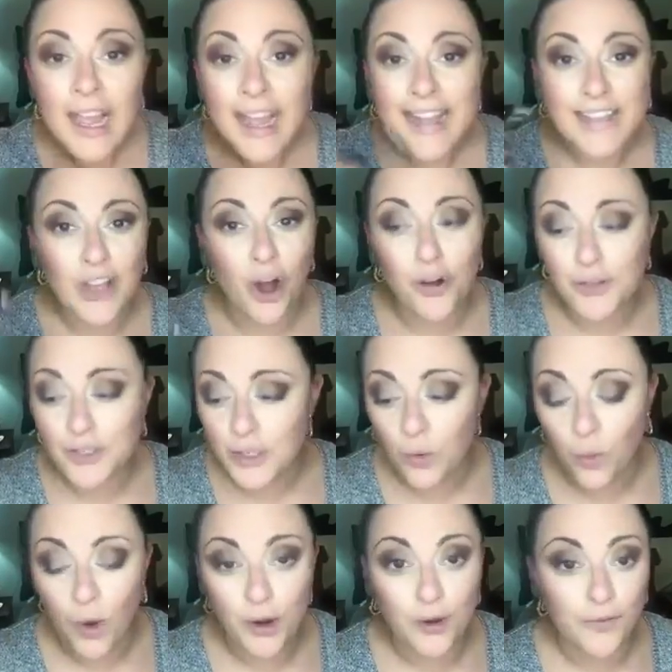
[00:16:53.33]
It's also
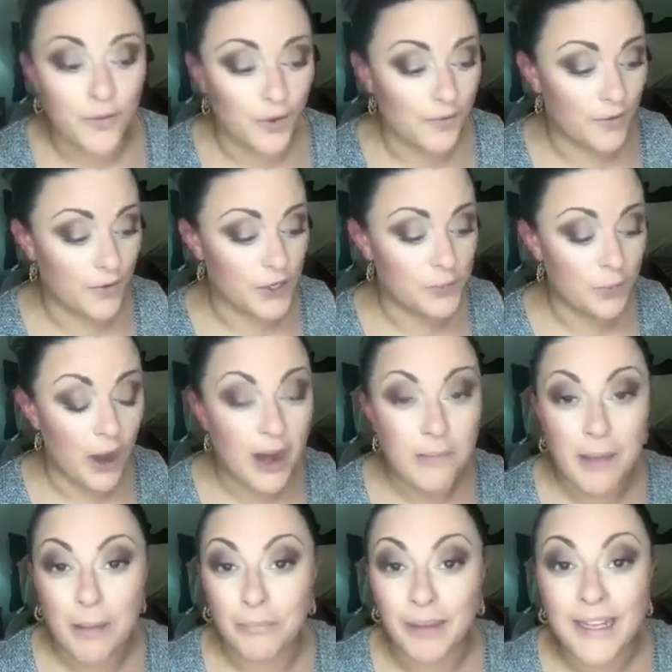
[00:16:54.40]
wonderful for spraying
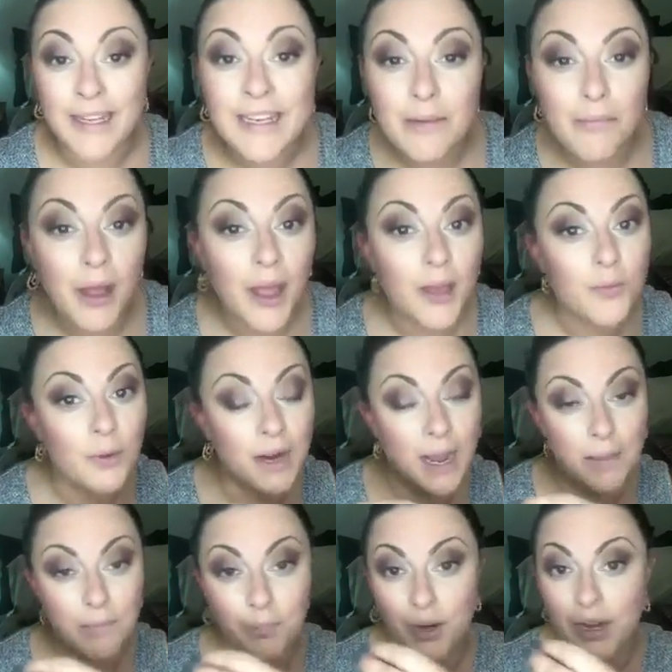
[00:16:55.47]
my blending bud when
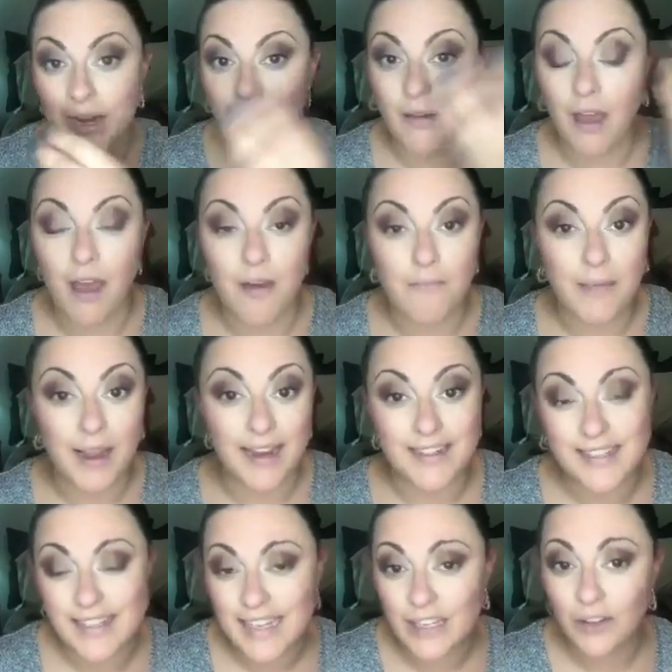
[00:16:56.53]
I'm putting my
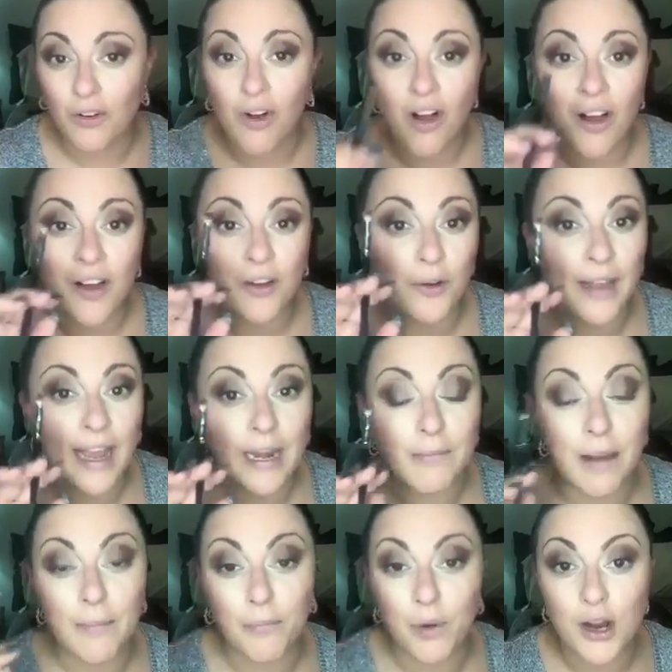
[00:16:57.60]
concealer on, or getting
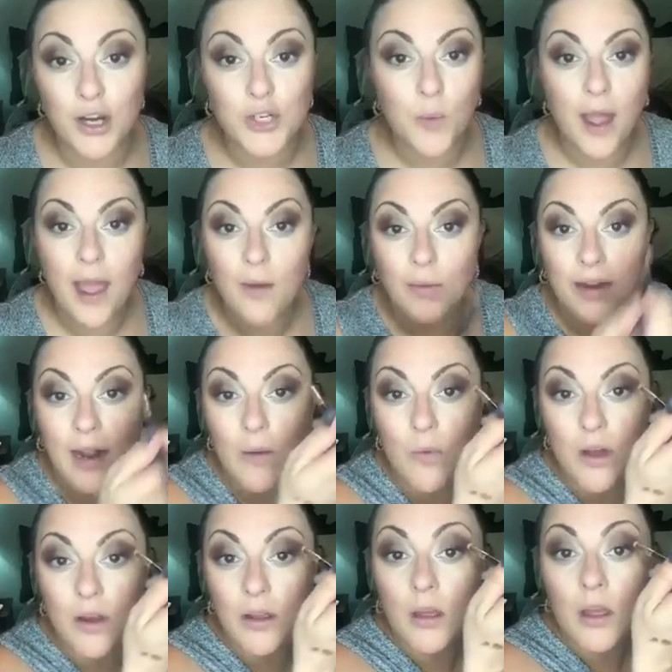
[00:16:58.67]
my brush wet when I
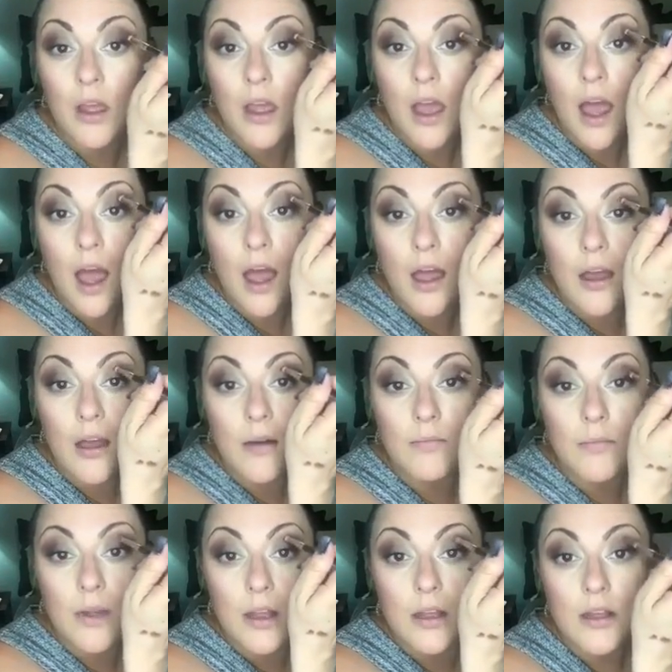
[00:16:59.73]
want to
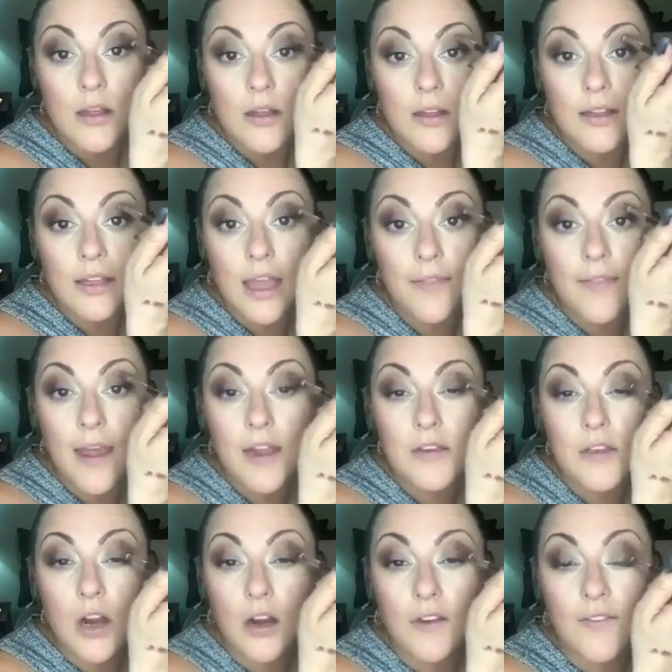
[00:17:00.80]
get that
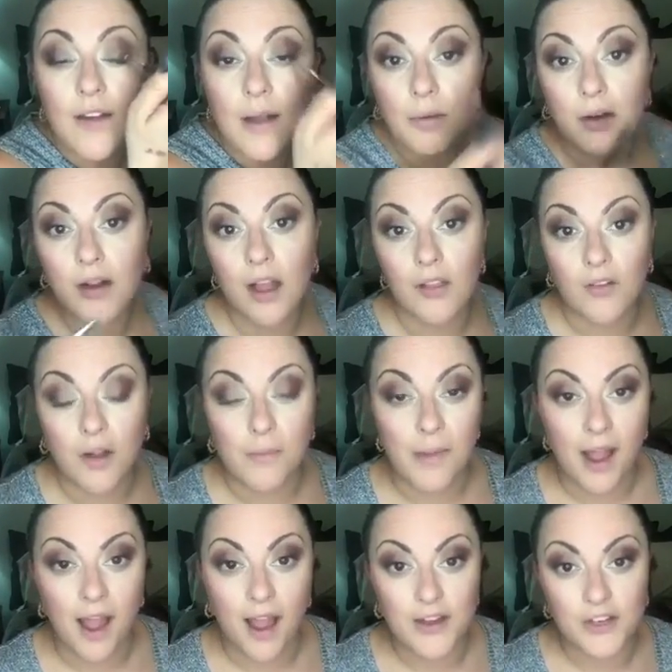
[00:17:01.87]
dark, vibrant color on my
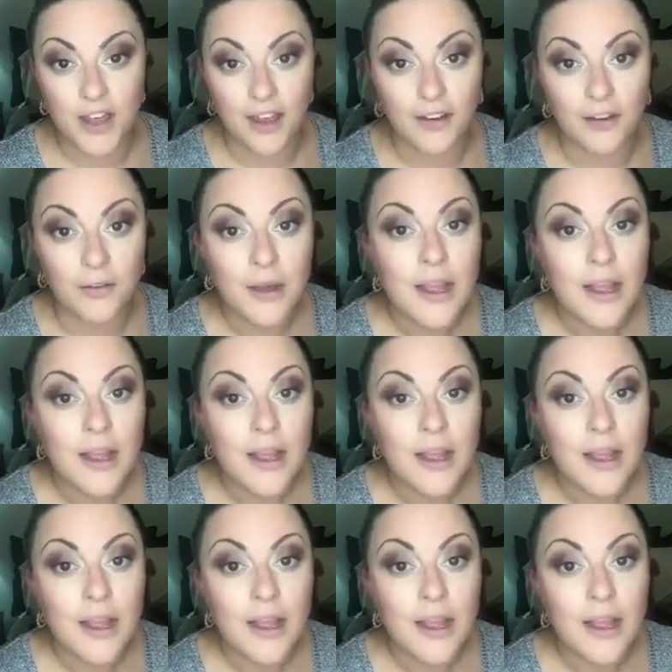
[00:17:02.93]
eyeshadow.